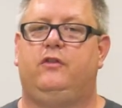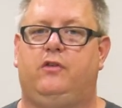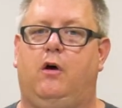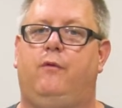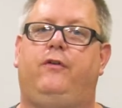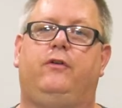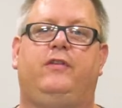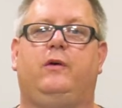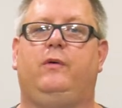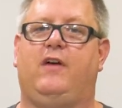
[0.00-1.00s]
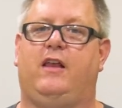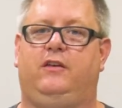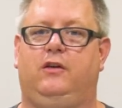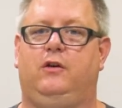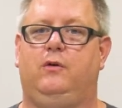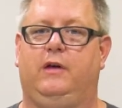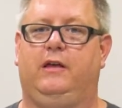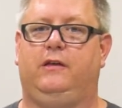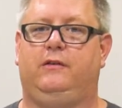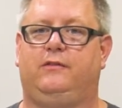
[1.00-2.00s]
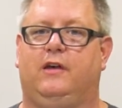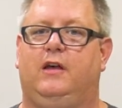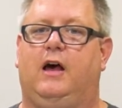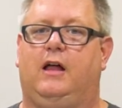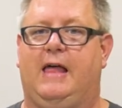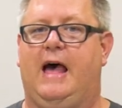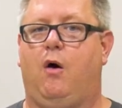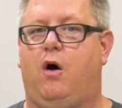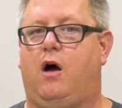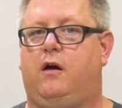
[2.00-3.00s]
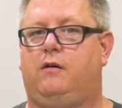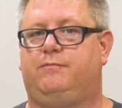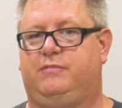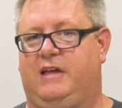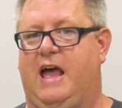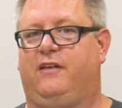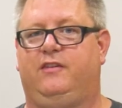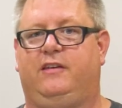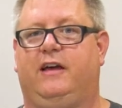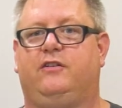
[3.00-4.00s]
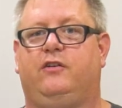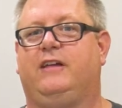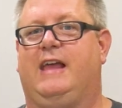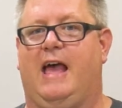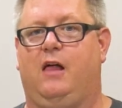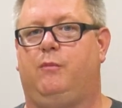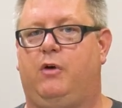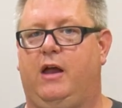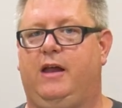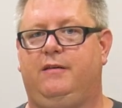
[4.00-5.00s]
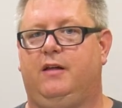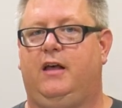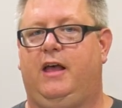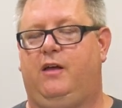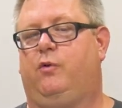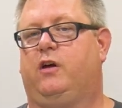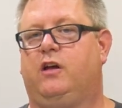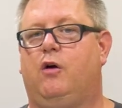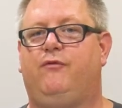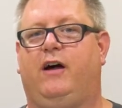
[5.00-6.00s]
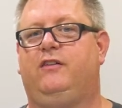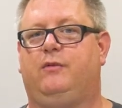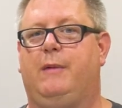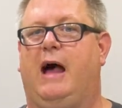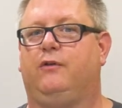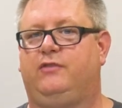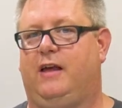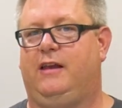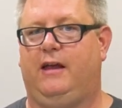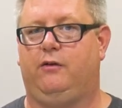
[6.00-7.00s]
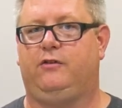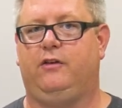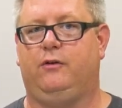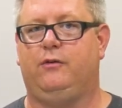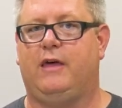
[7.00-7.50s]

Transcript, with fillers: So first thing we've got to do is allow our gas detector to calibrate. And we're going to go find some outside air to do